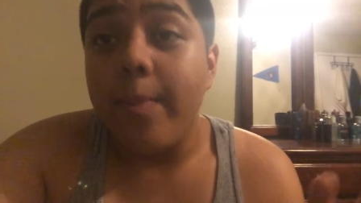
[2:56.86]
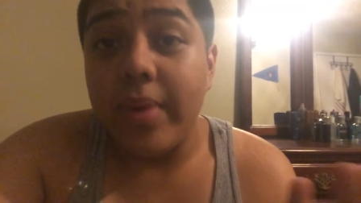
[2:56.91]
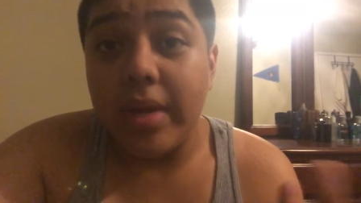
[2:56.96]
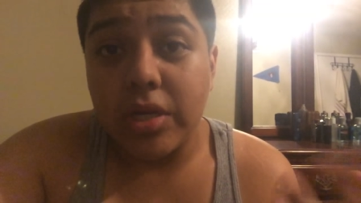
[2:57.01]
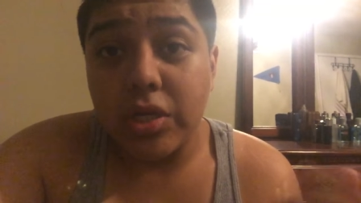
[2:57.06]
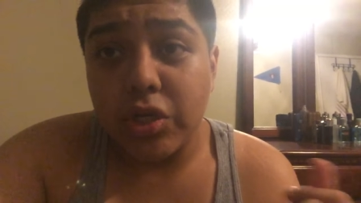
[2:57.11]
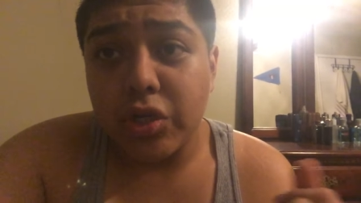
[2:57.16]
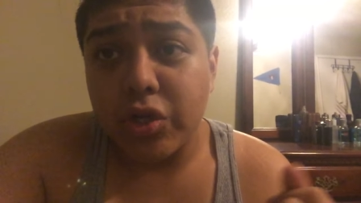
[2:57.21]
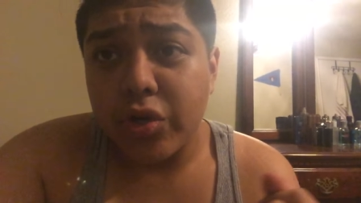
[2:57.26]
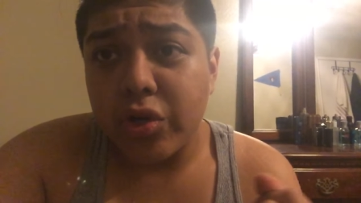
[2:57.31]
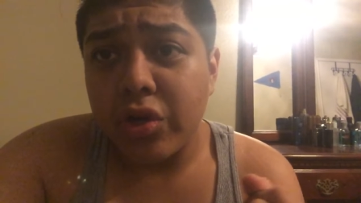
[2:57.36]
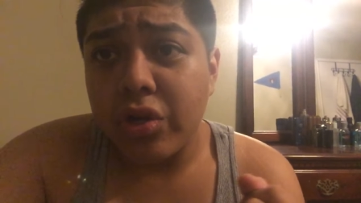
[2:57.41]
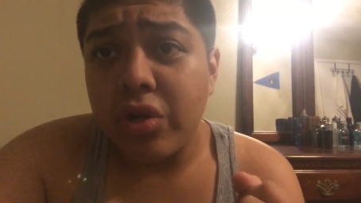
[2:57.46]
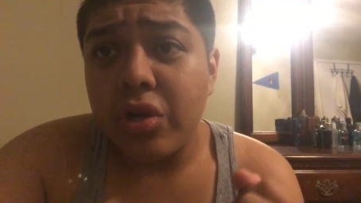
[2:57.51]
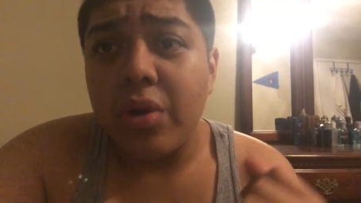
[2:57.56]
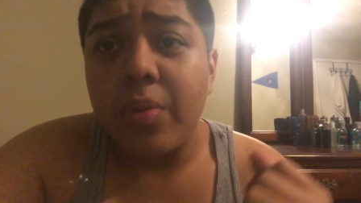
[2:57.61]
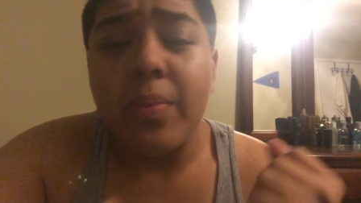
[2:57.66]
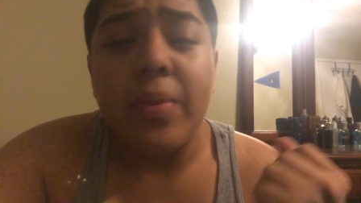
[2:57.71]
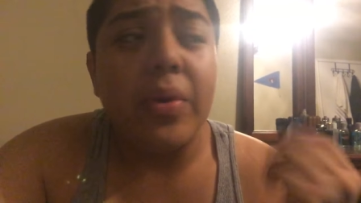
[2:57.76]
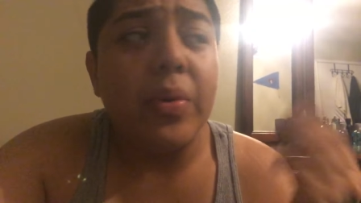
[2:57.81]
be
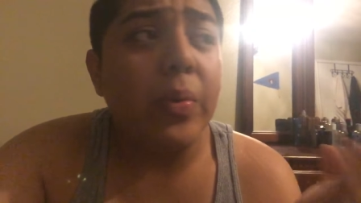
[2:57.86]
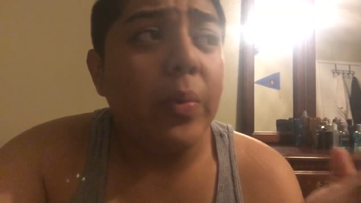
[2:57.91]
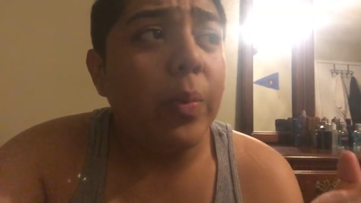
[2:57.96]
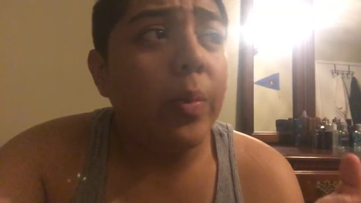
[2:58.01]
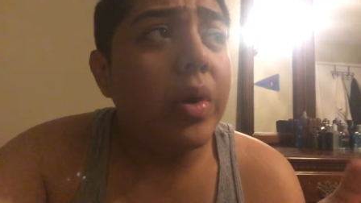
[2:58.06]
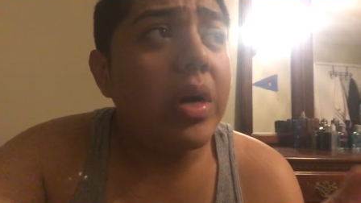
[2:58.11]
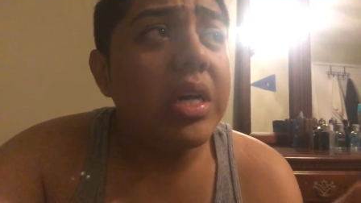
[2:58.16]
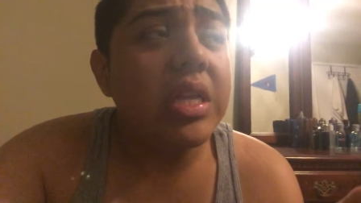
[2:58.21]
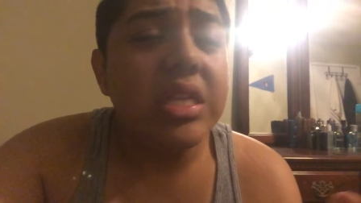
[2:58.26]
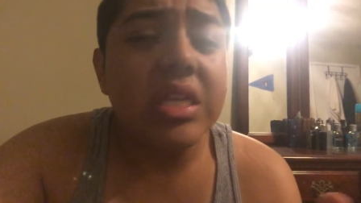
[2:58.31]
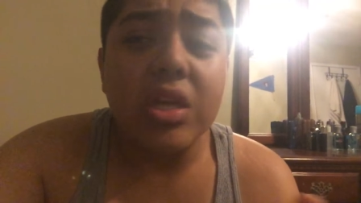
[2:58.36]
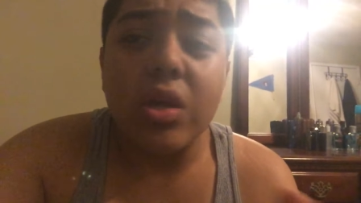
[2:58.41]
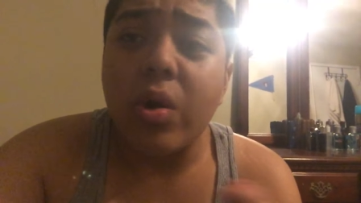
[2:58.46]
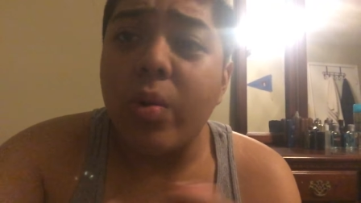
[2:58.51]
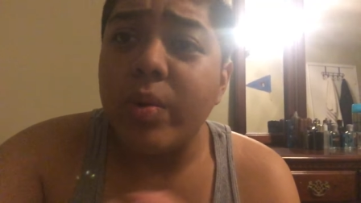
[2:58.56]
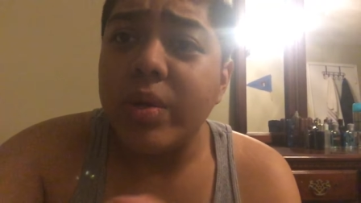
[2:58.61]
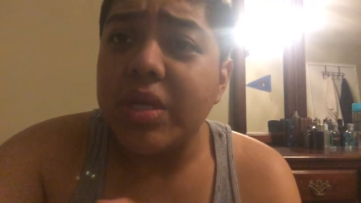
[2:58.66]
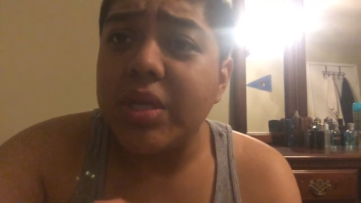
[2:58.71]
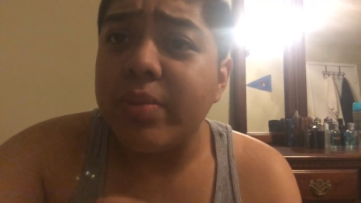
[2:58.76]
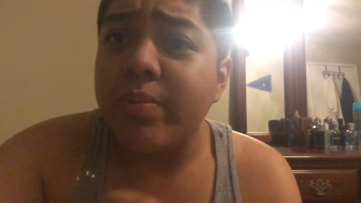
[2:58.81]
strong no matter what,
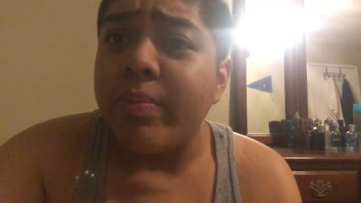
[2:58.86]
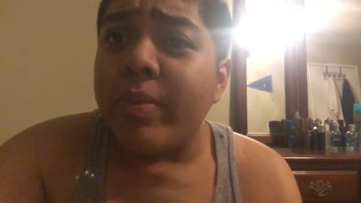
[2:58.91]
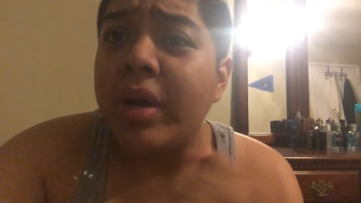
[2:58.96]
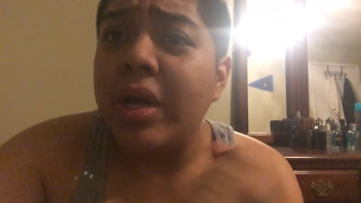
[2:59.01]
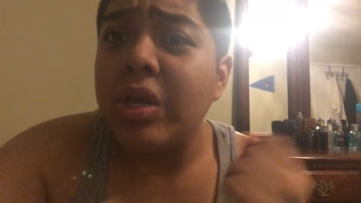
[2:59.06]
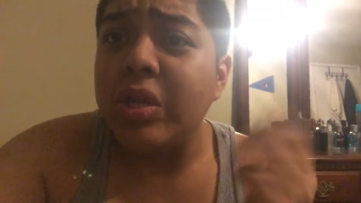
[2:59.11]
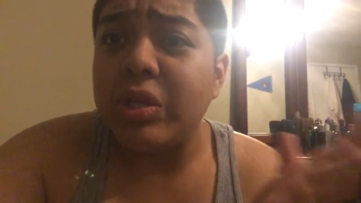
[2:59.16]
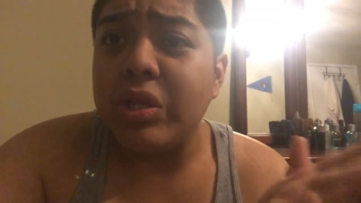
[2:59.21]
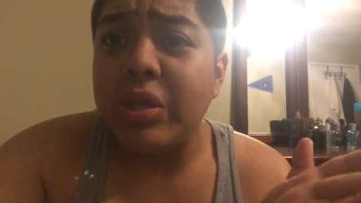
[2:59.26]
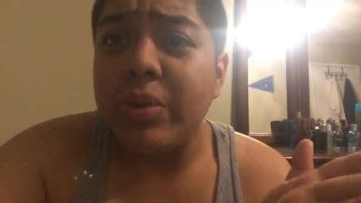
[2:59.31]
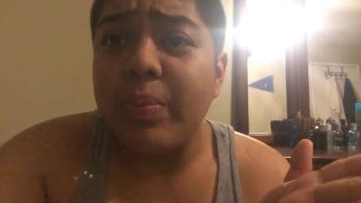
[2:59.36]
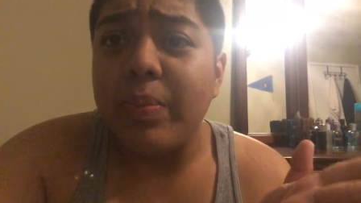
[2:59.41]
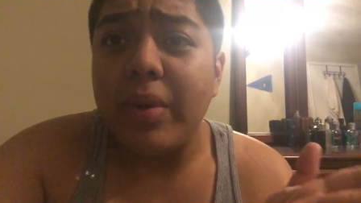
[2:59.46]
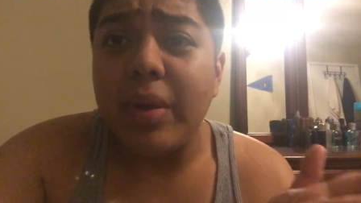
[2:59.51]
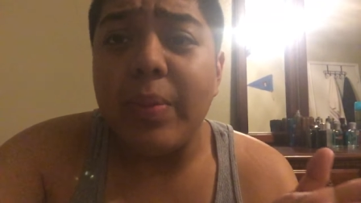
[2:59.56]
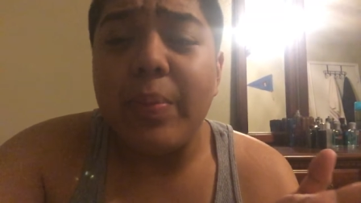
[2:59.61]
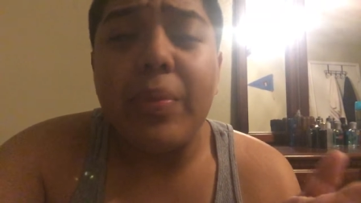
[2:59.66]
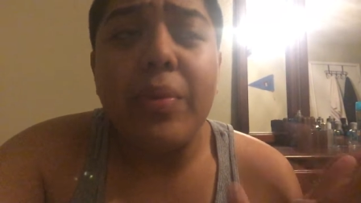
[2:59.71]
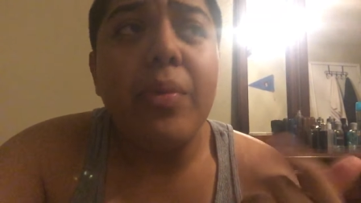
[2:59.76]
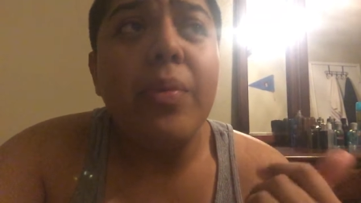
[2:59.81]
always smile to the
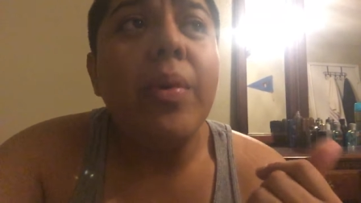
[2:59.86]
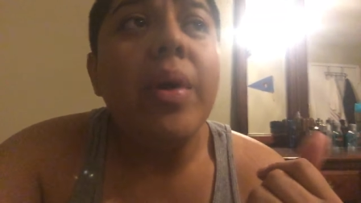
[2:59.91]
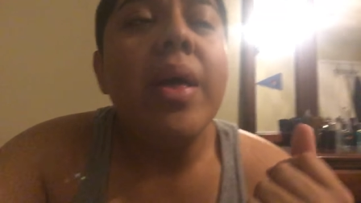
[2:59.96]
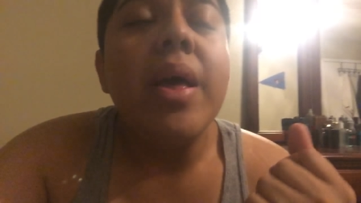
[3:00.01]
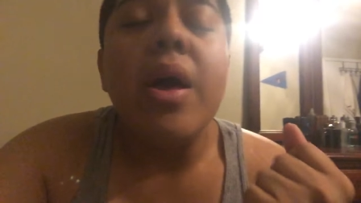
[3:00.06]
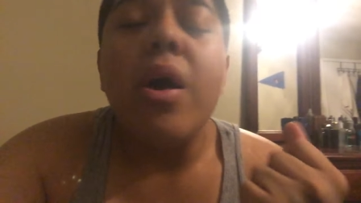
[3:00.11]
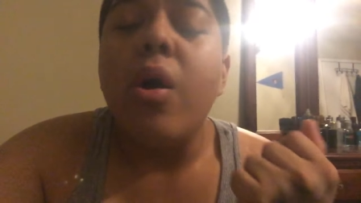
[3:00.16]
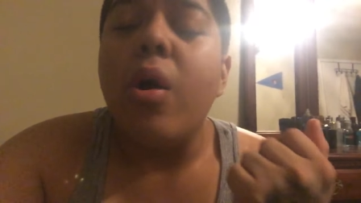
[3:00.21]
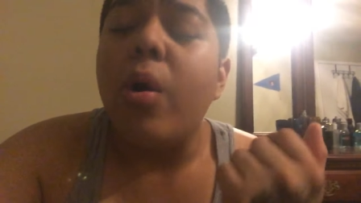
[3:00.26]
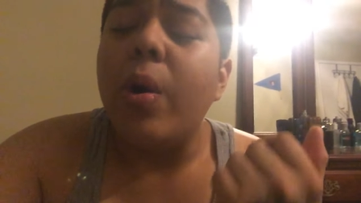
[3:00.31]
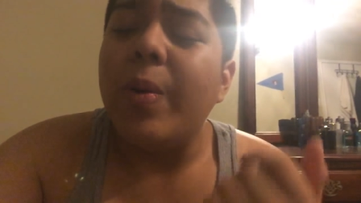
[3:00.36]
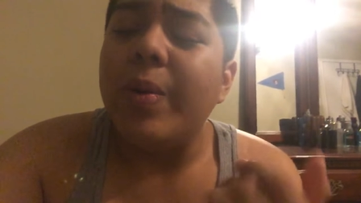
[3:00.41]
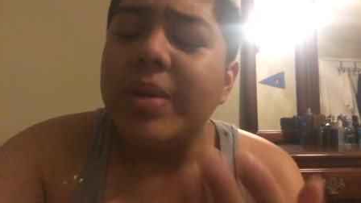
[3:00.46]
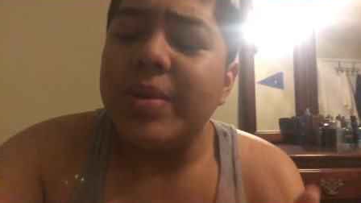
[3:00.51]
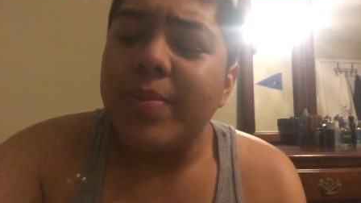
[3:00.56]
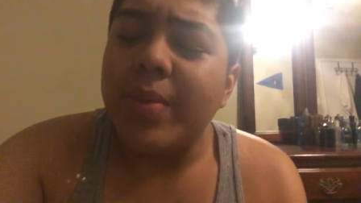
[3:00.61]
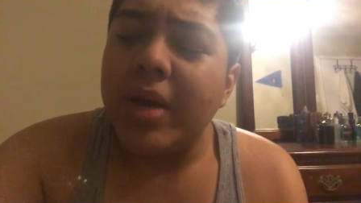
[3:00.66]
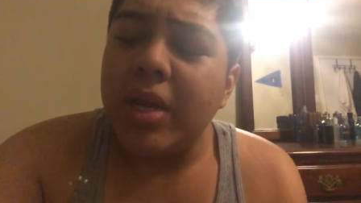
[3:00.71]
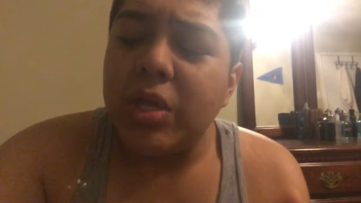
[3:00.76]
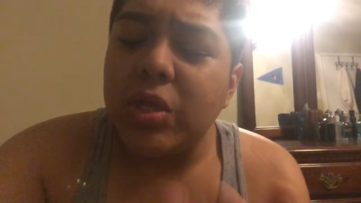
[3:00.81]
people,
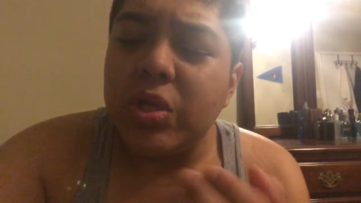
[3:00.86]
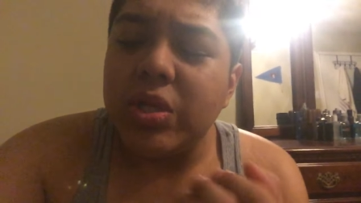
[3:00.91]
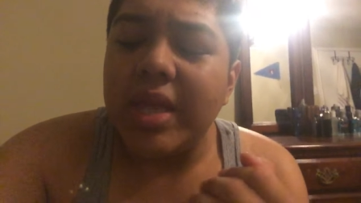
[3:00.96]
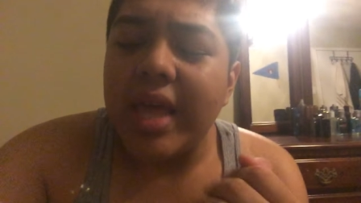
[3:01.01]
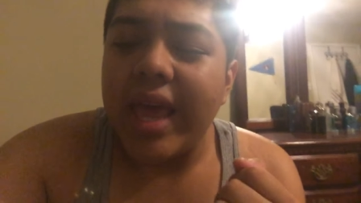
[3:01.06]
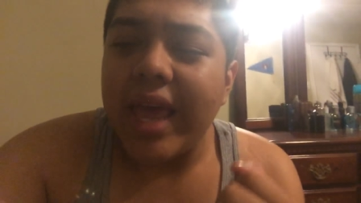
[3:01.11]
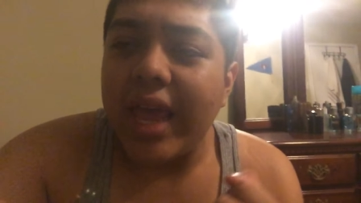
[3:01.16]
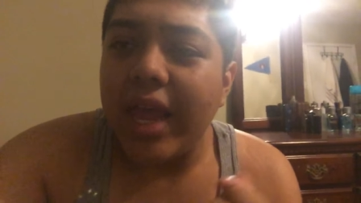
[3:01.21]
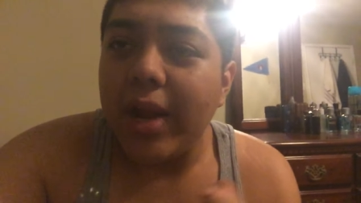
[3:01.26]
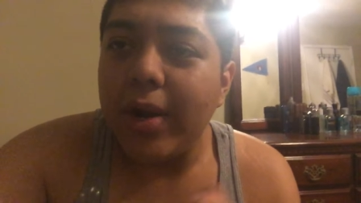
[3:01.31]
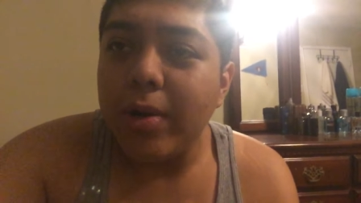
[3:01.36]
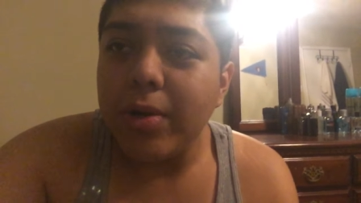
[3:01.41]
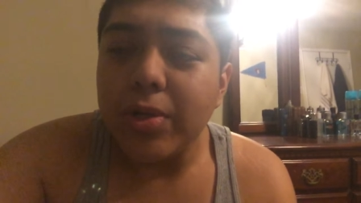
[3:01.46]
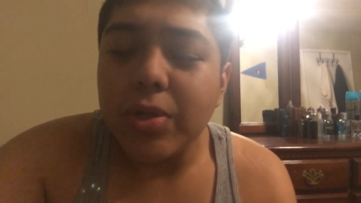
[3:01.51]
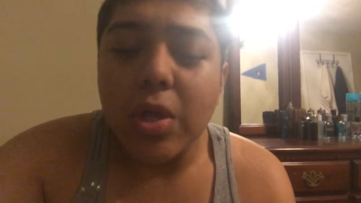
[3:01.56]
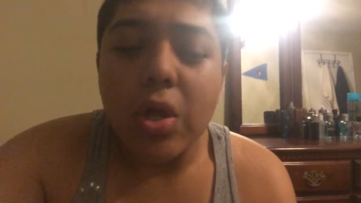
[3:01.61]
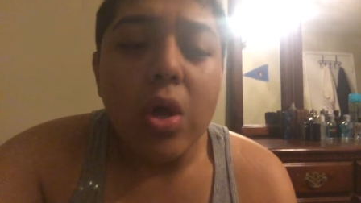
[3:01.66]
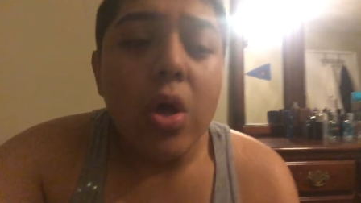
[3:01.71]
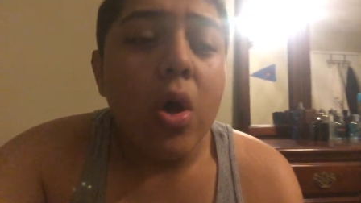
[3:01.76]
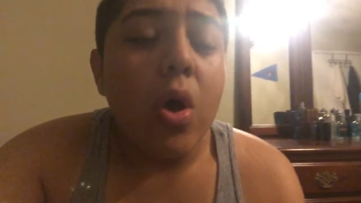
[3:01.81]
always smile to the
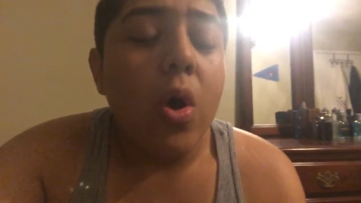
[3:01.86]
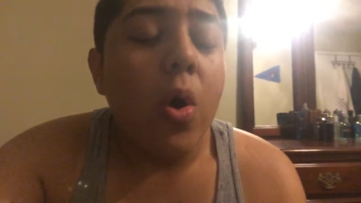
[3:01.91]
haters,